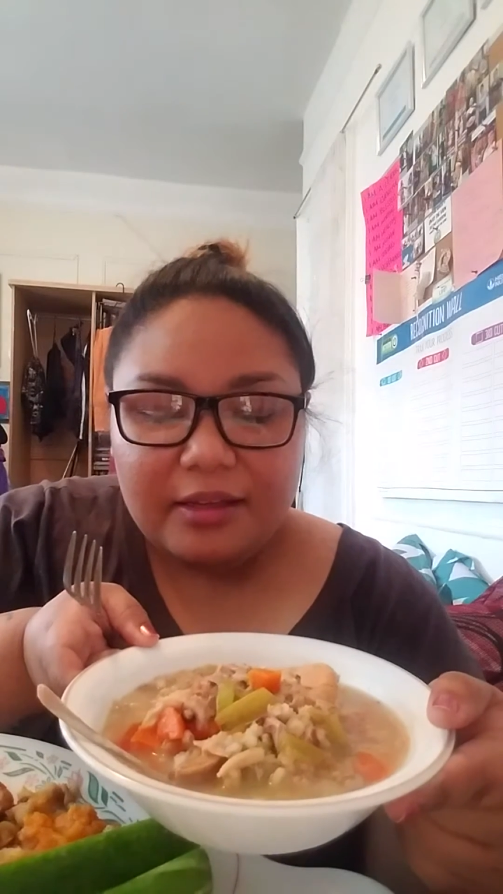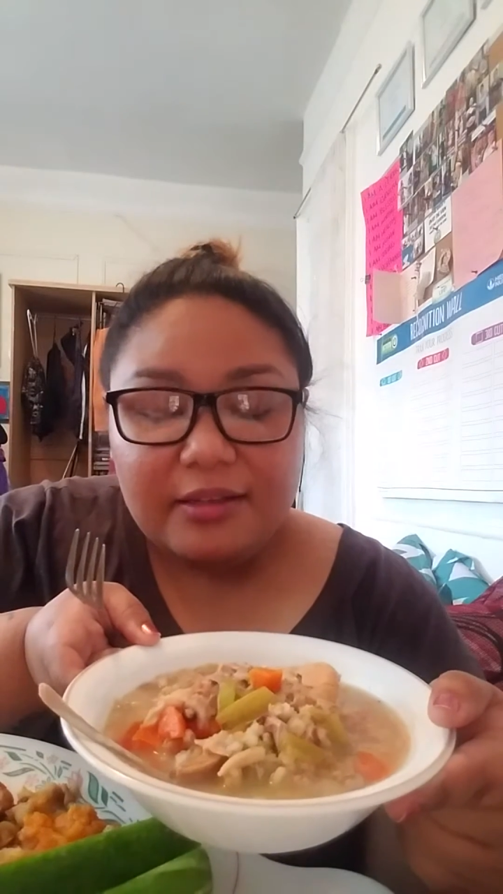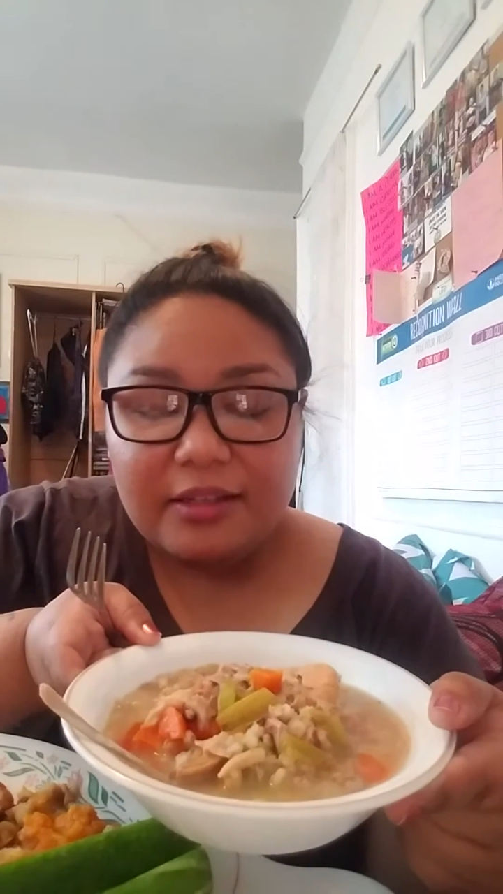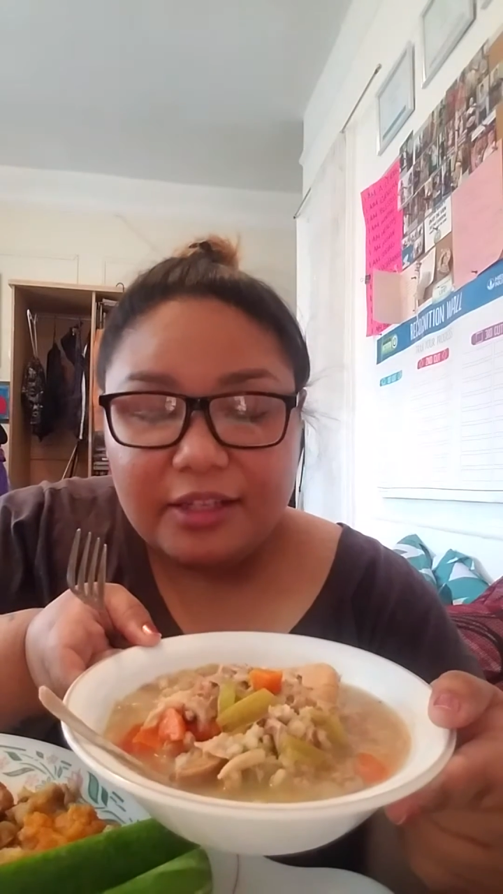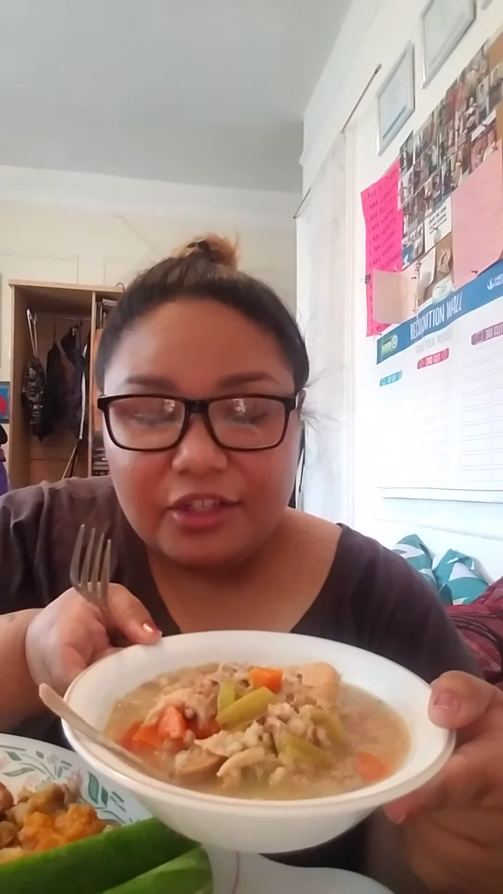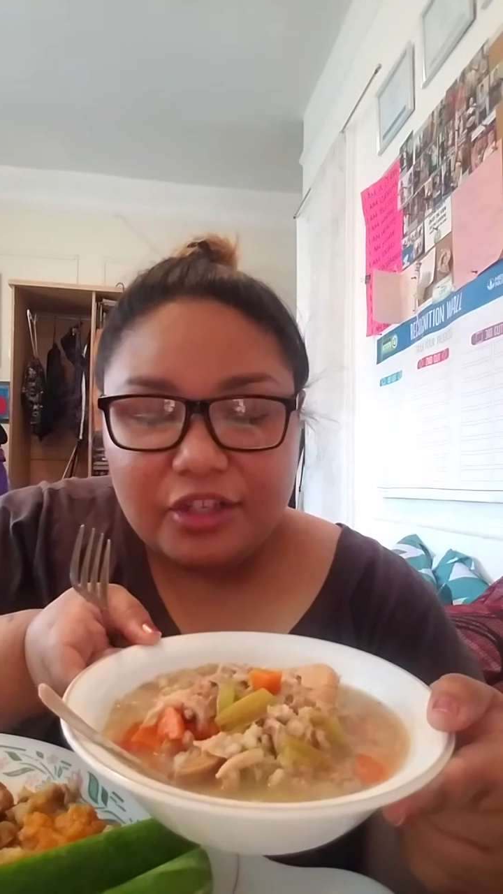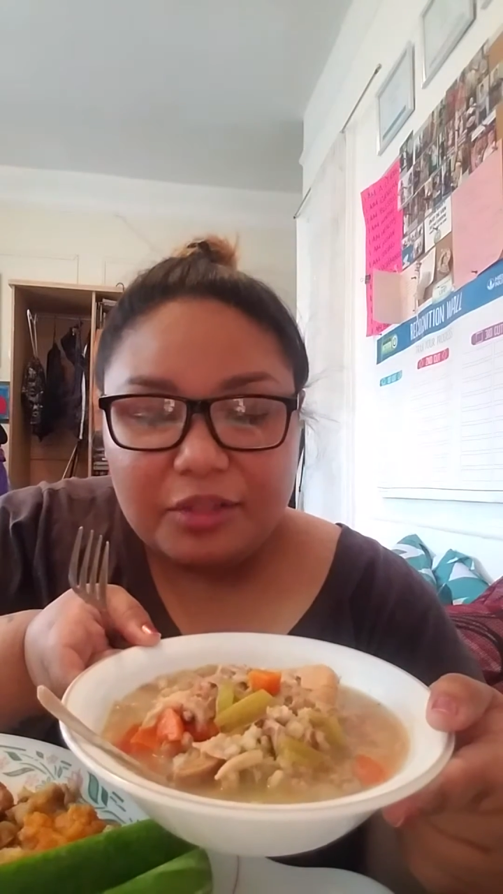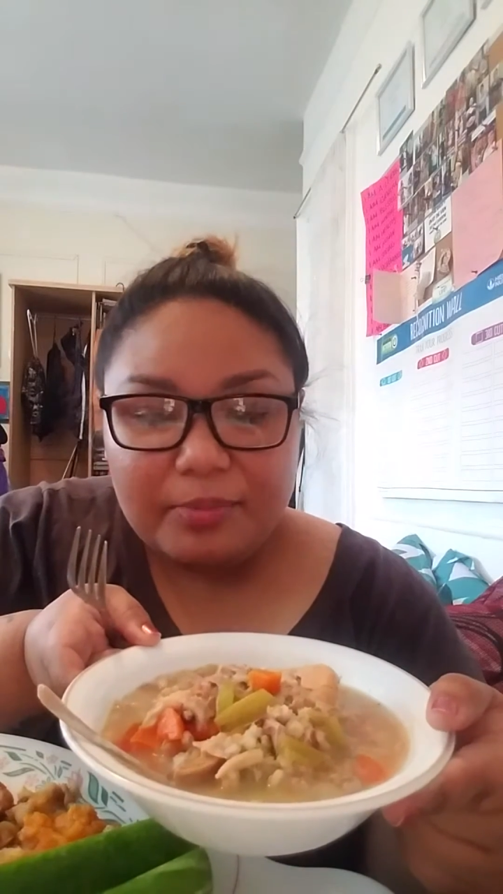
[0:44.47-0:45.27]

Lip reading: it's delicious.